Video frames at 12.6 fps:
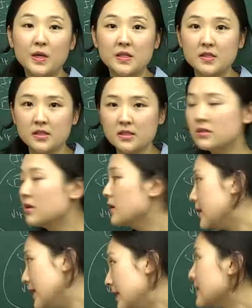instance.
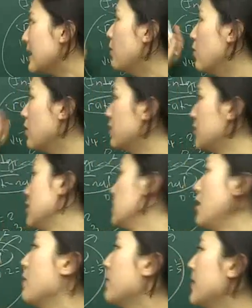These are all just
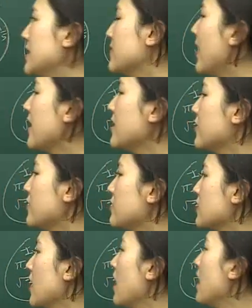complex values